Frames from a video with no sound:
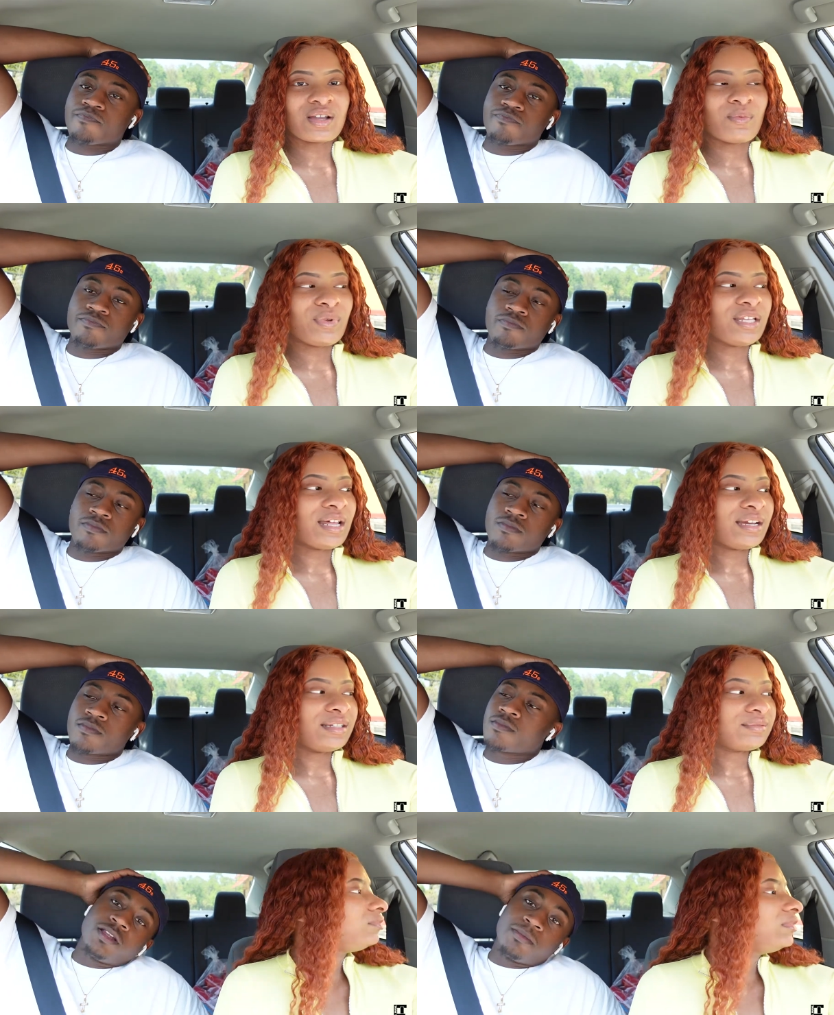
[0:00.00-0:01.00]
Speaker 1: gonna be
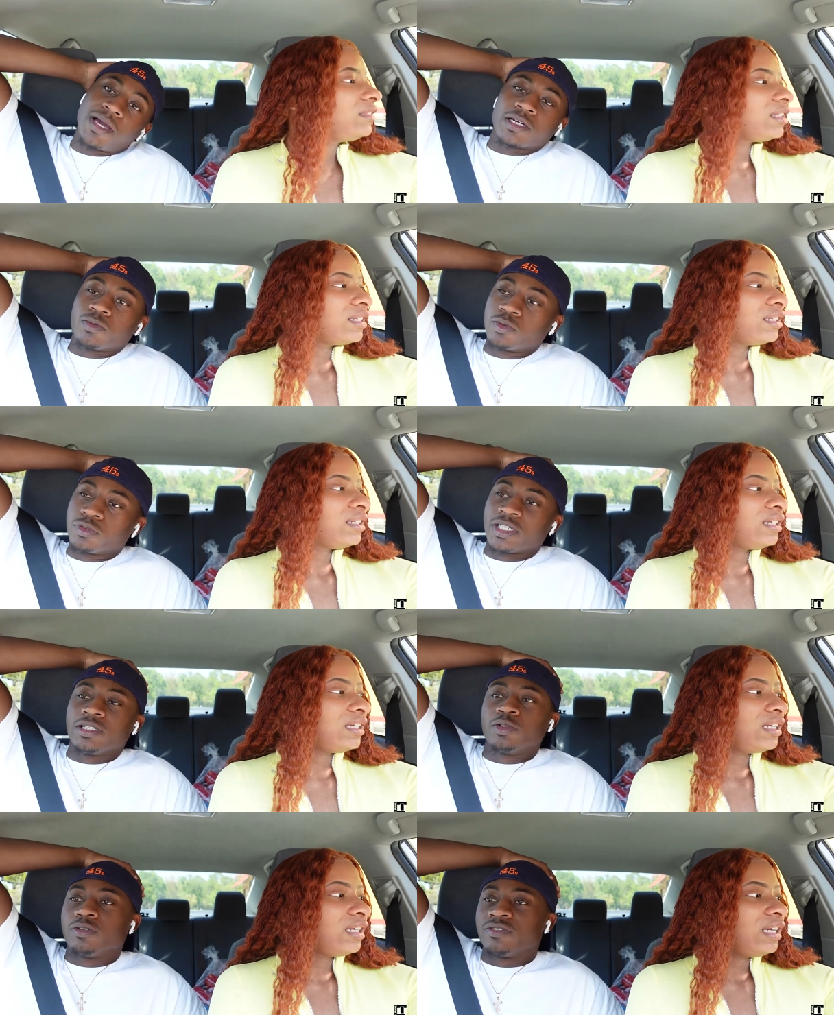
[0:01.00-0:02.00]
like.
Speaker 2: The macaroons
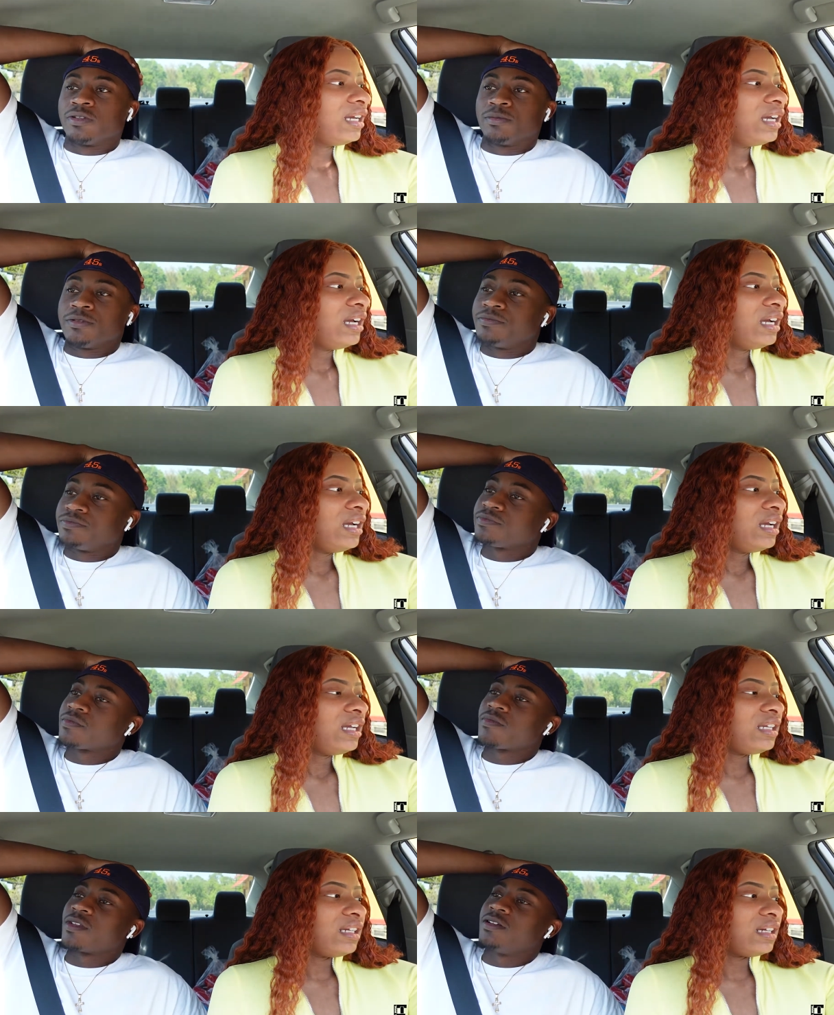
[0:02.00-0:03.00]
ain't do it for me.
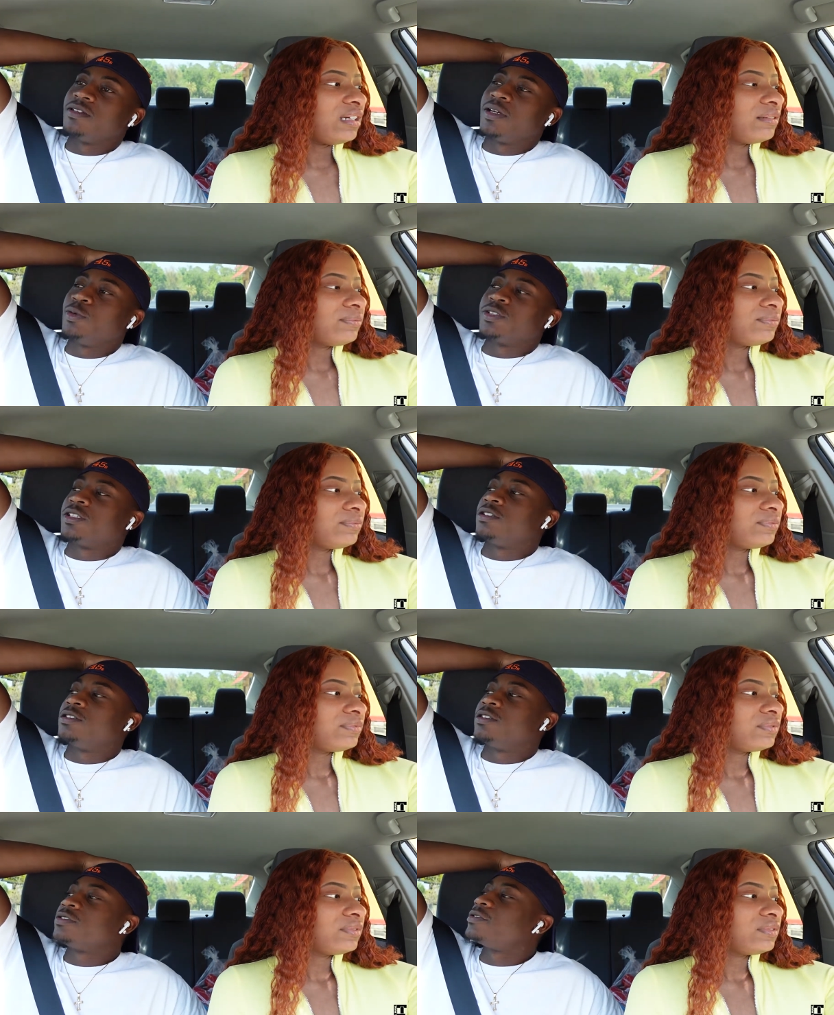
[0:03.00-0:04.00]
Yeah. It wasn't
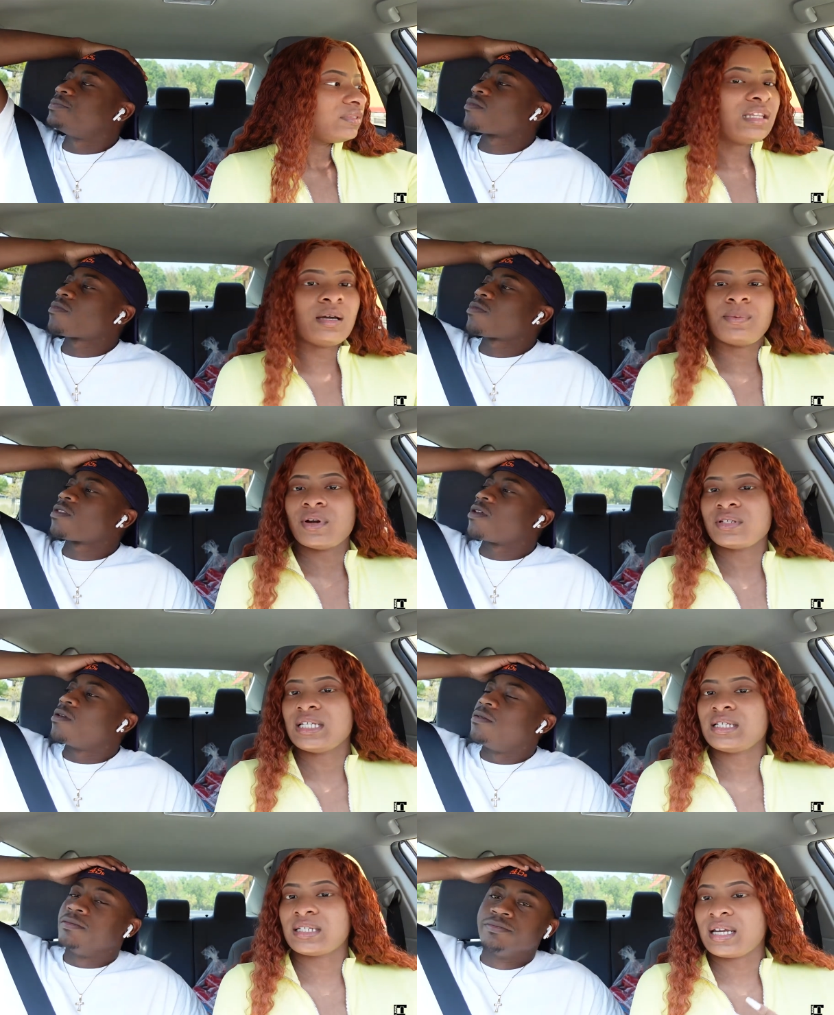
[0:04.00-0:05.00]
enough.
Speaker 1: The
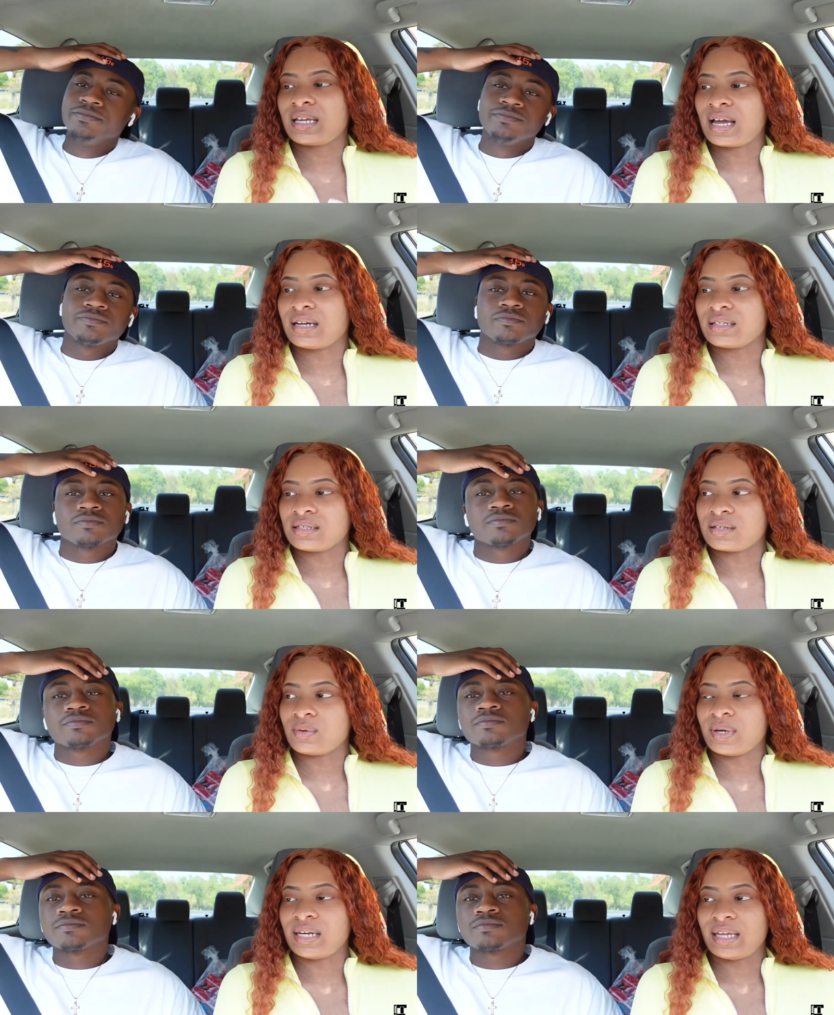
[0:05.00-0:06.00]
protein shake kind of took
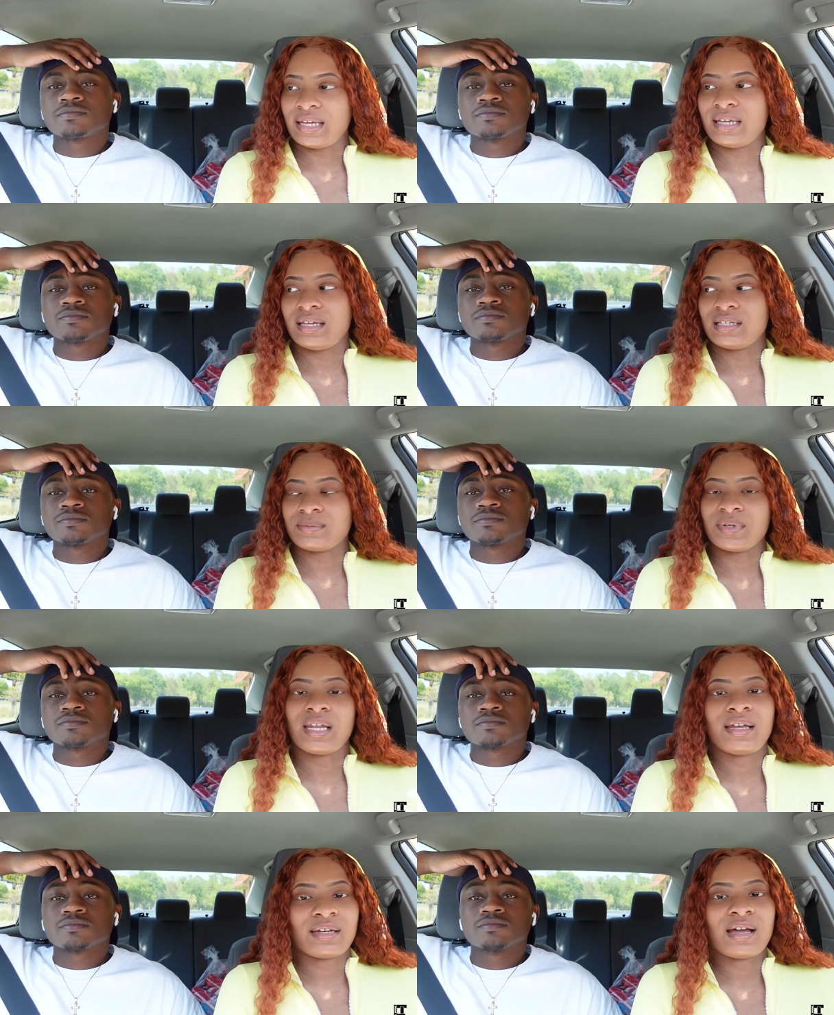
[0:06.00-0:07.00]
away the edge, but
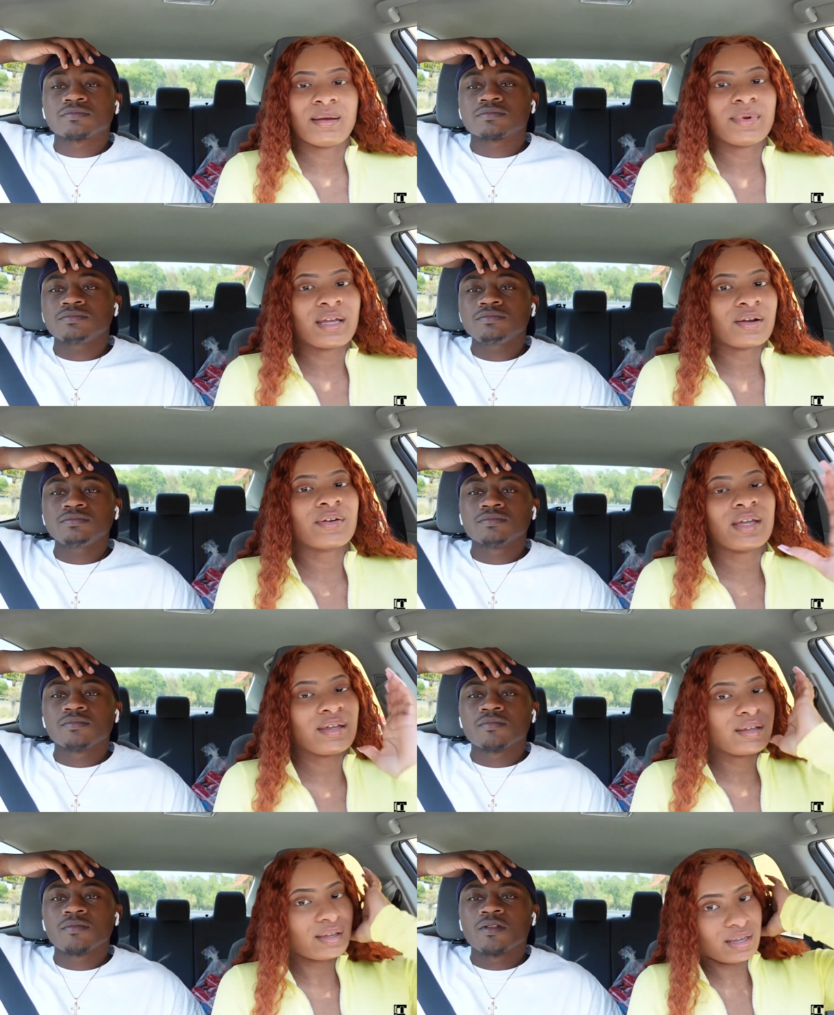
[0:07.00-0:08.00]
like now I'm like, okay,
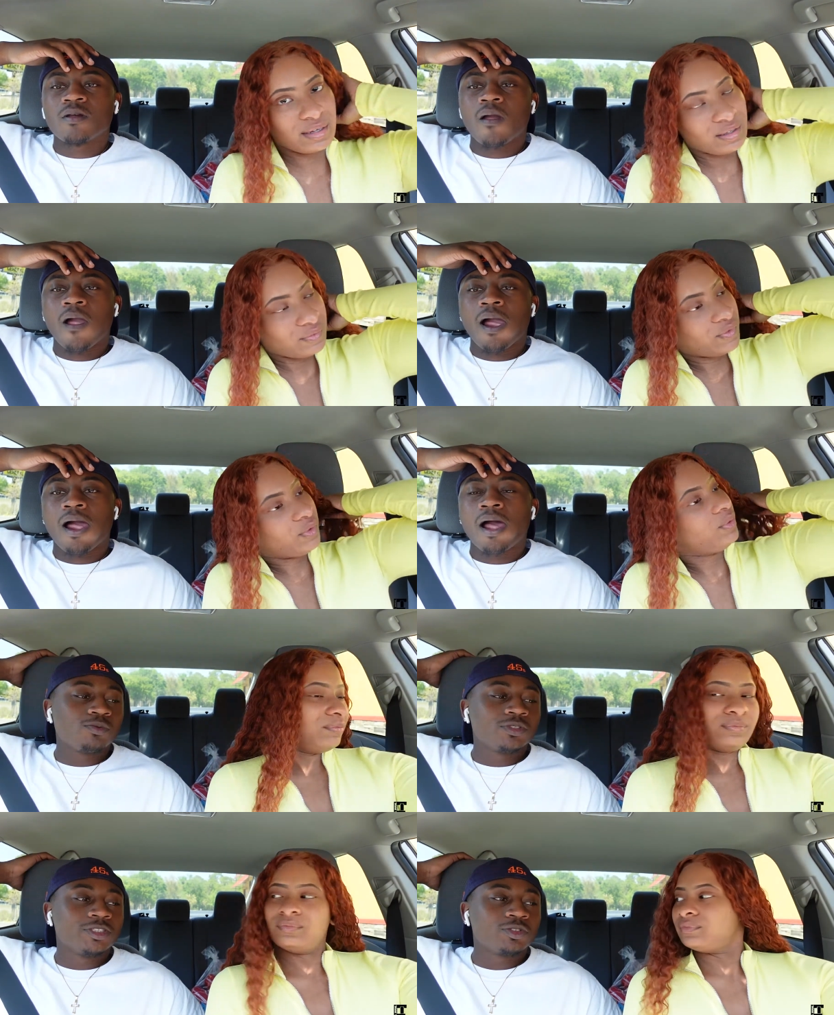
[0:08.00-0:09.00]
I need food.
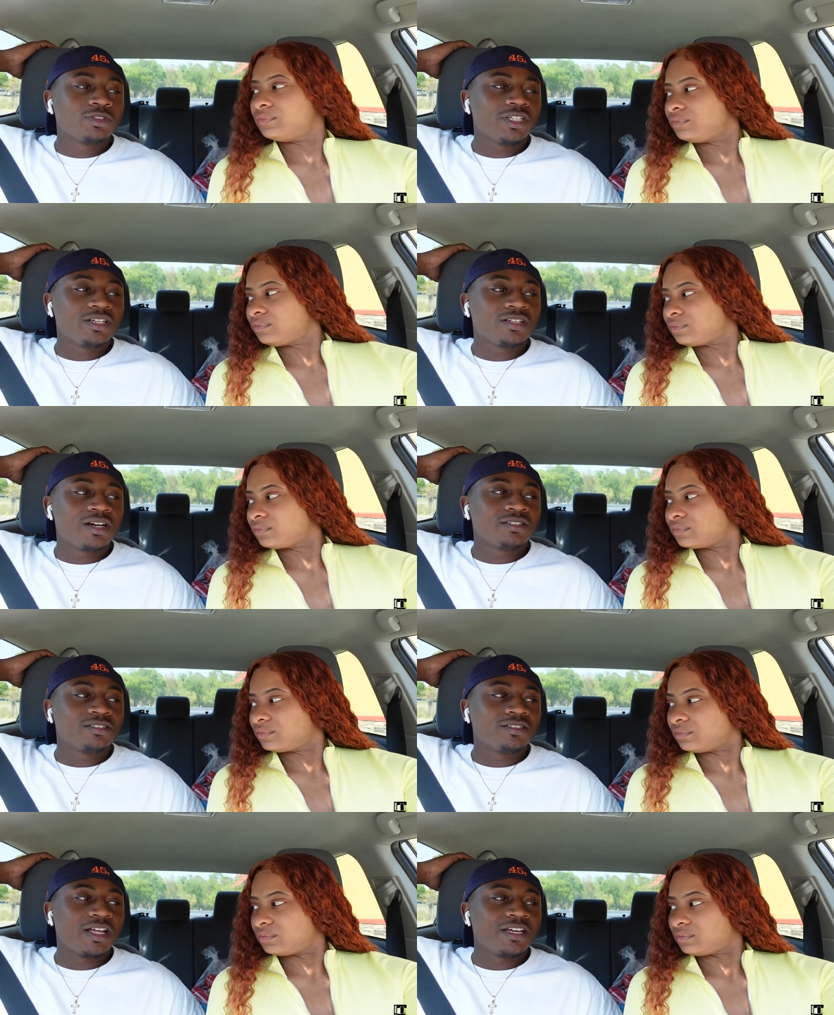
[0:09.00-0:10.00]
Speaker 2: Was your shake kind
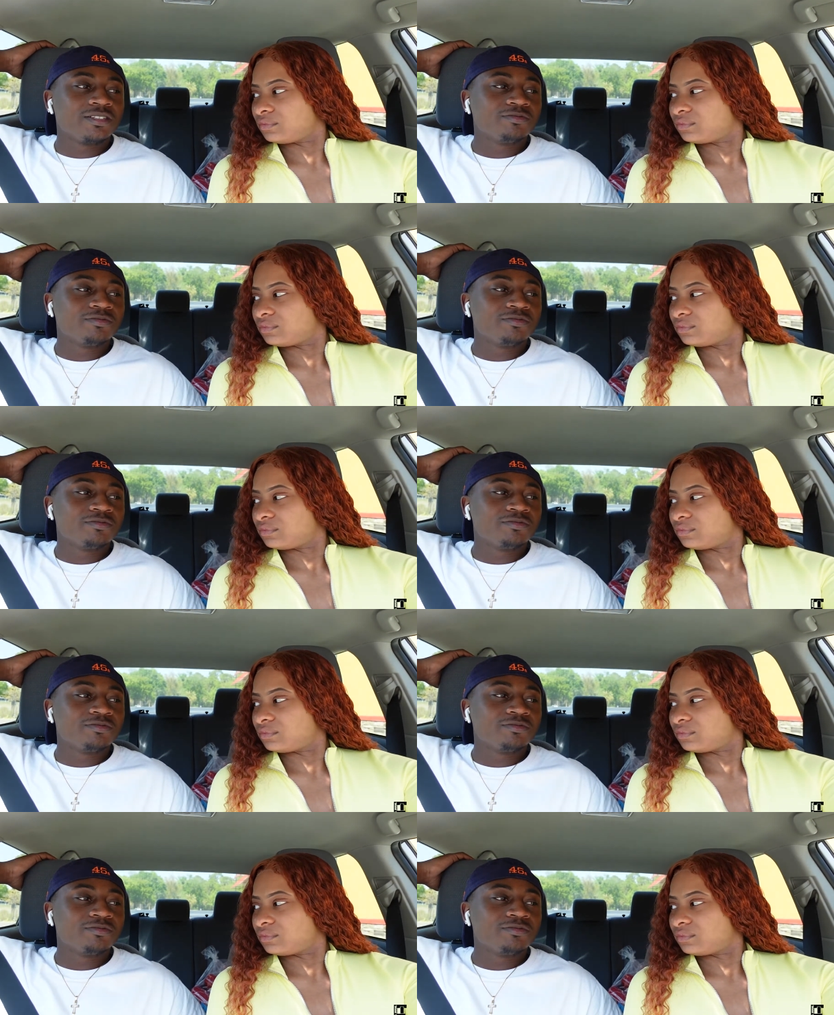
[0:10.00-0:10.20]
of like